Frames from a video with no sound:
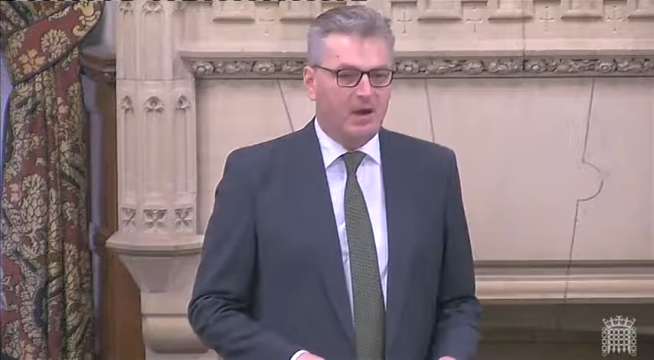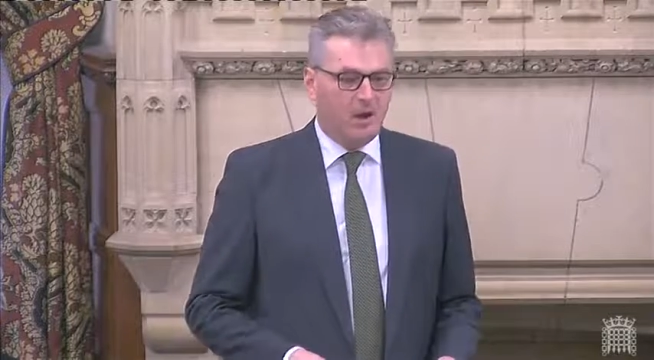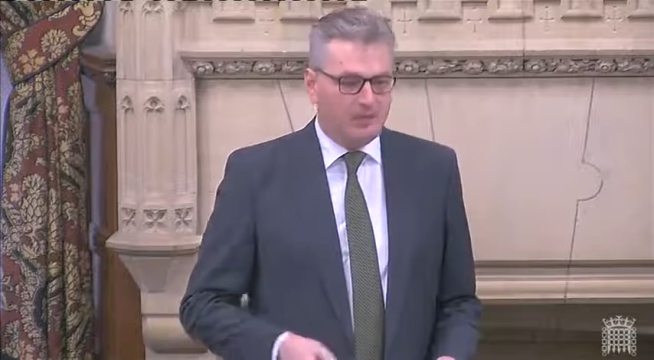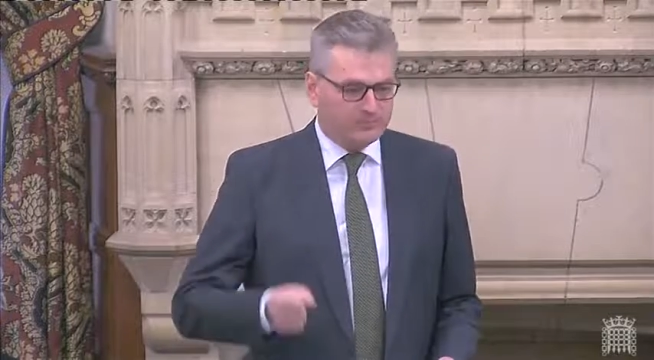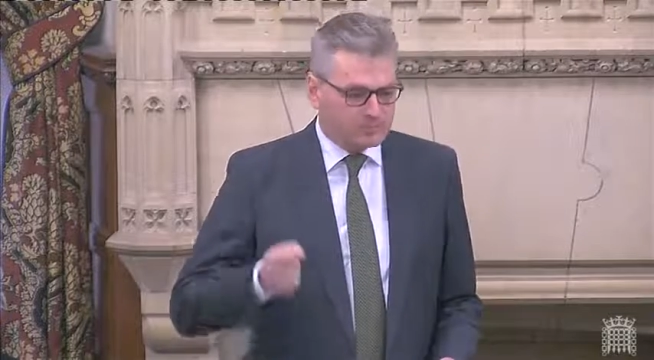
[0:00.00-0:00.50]

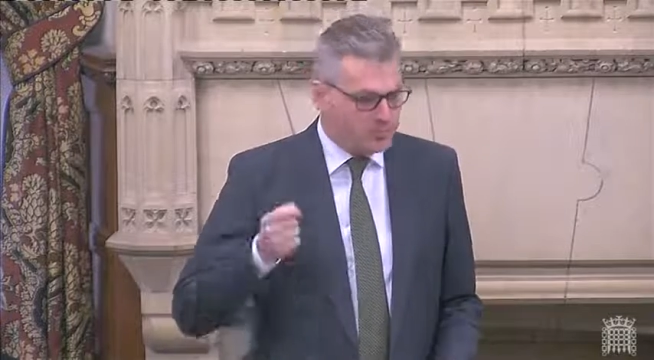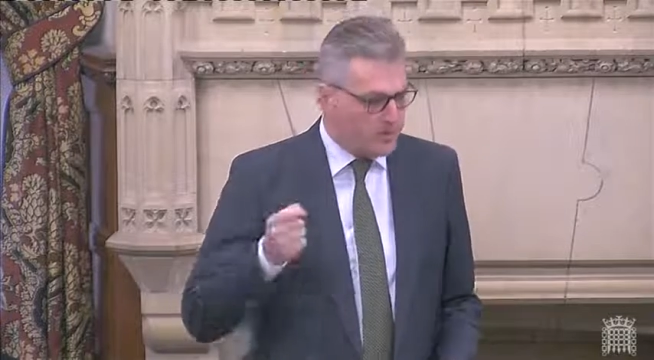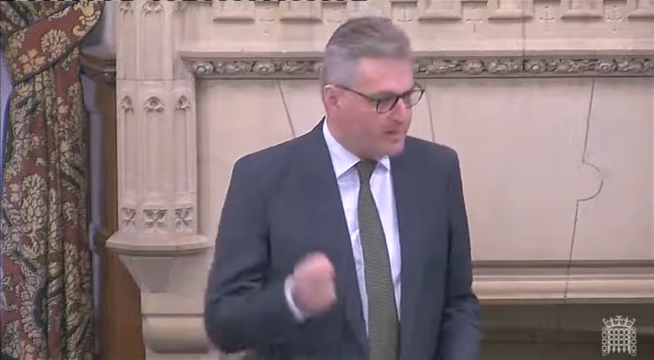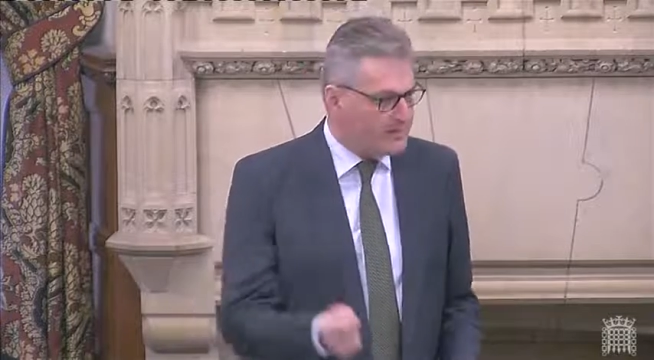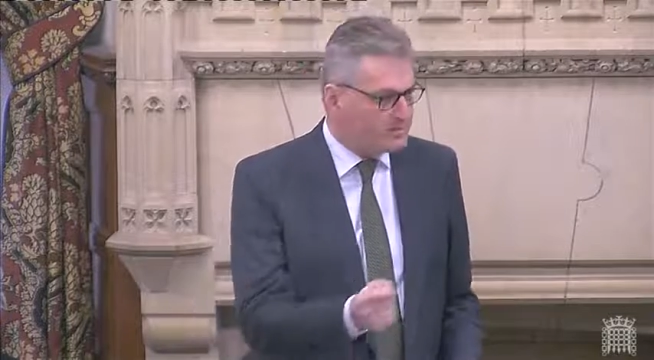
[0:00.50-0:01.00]
of
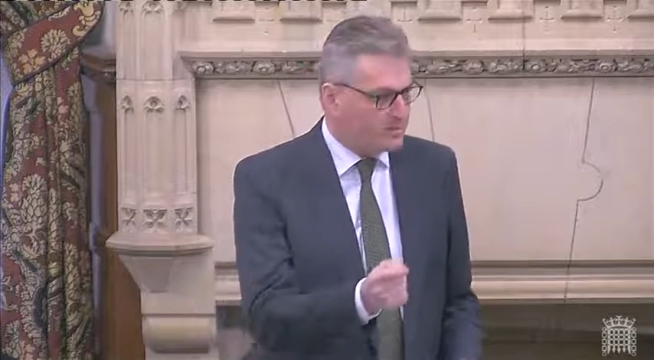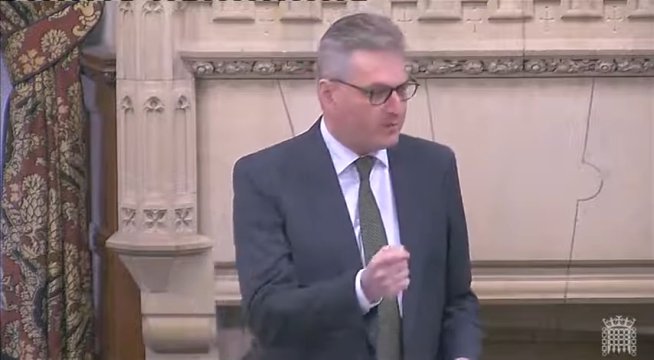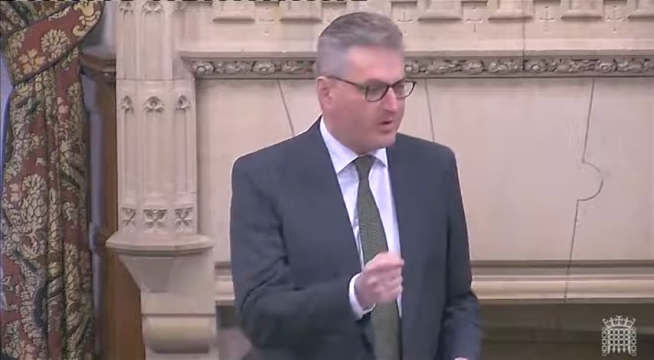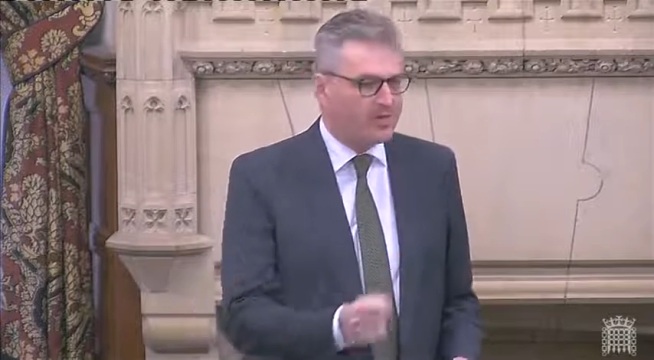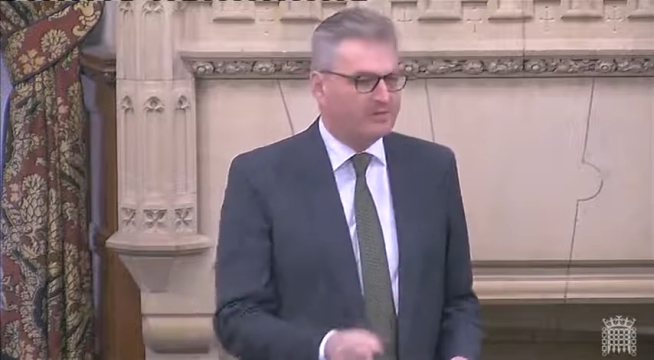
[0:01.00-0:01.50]
trying to
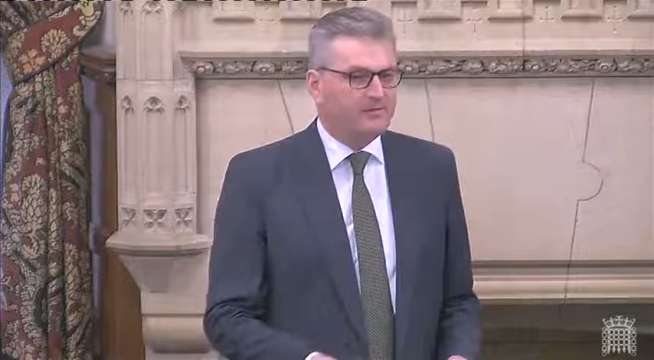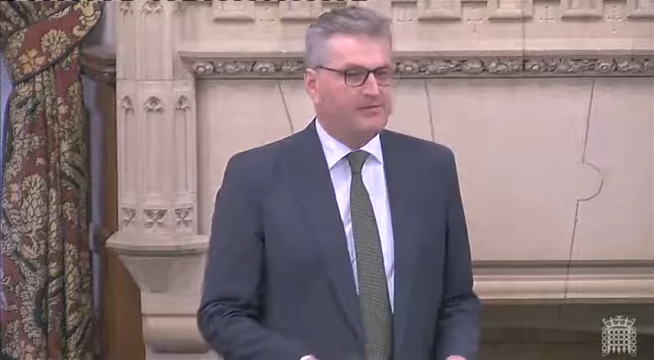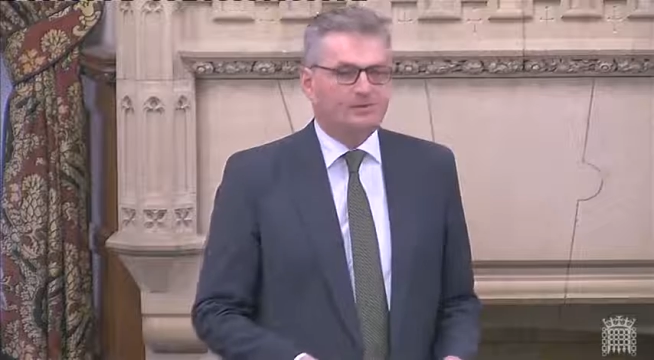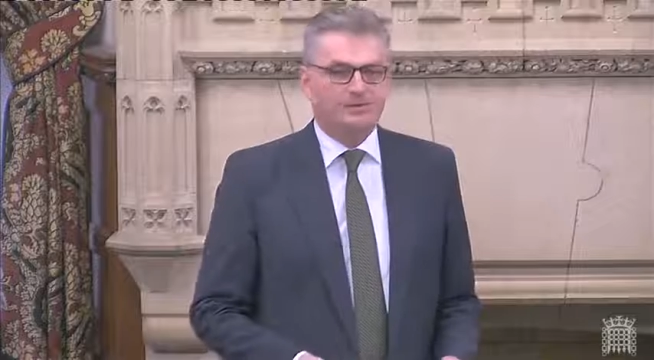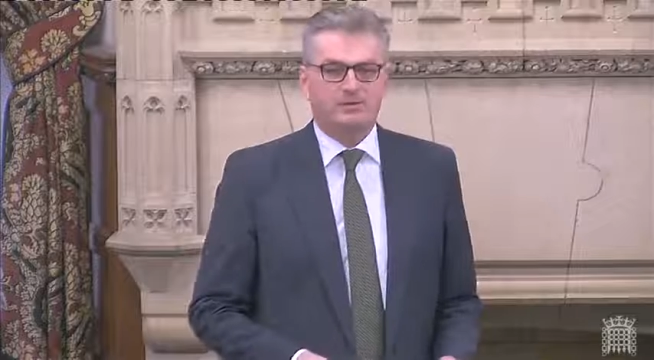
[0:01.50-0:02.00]
create
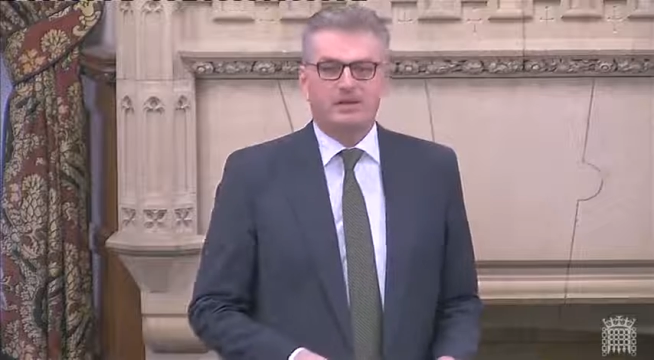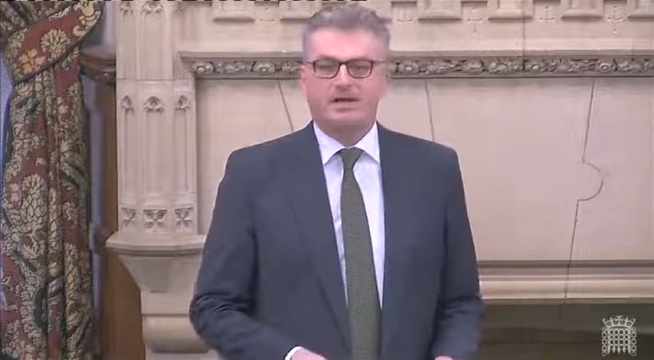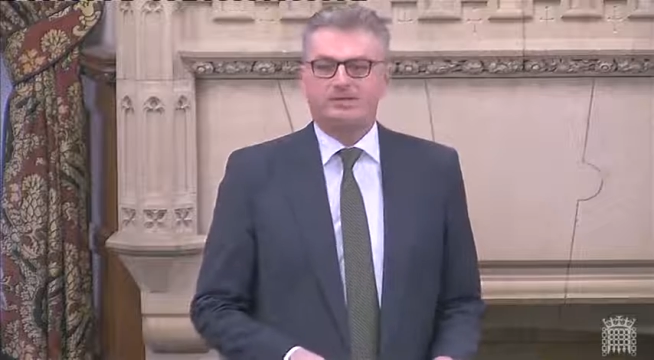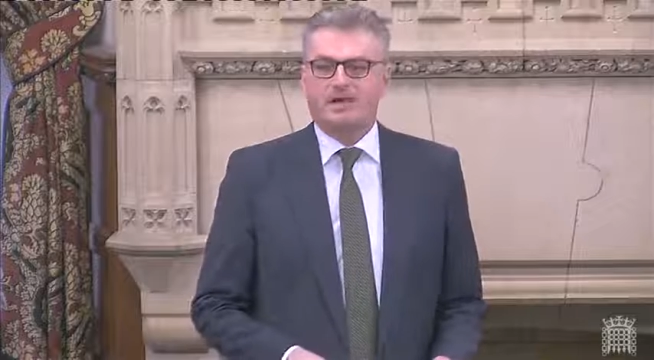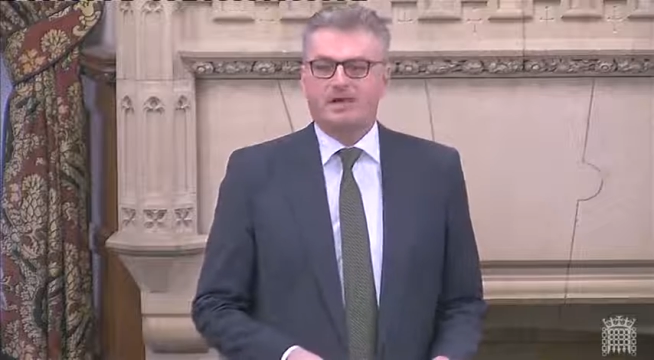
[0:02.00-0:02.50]
division
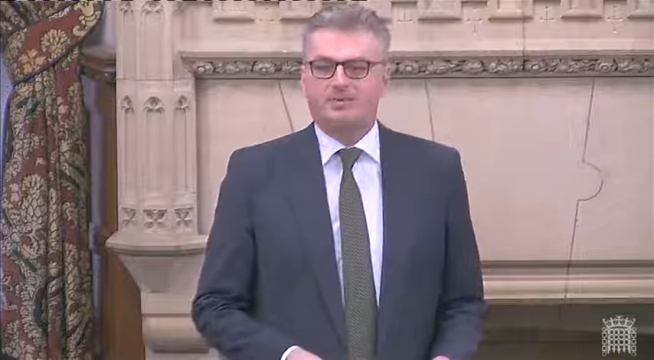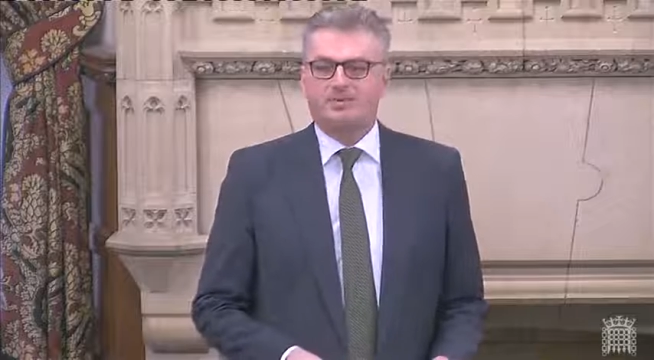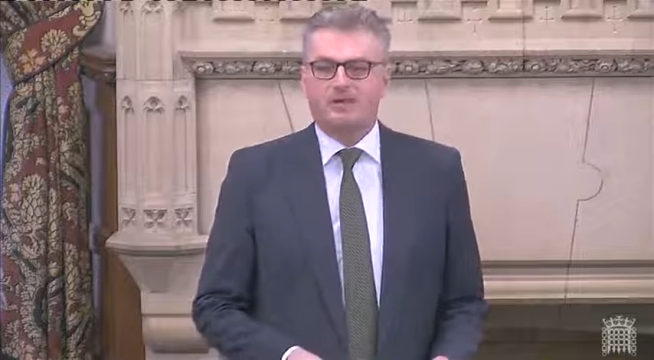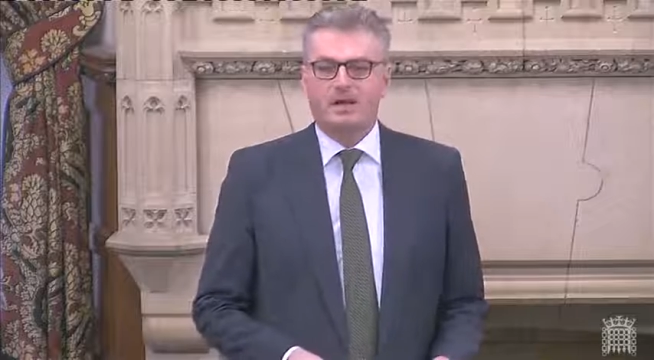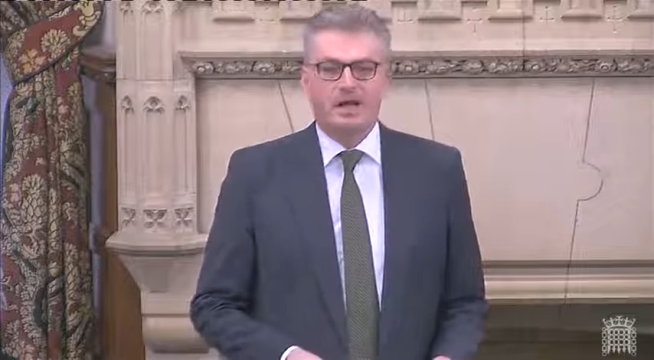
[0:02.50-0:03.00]
and
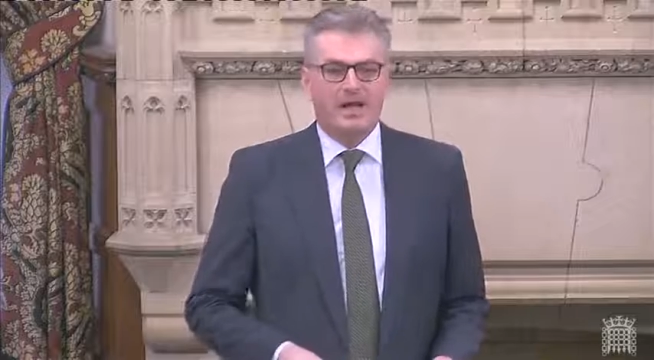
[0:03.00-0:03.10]
tension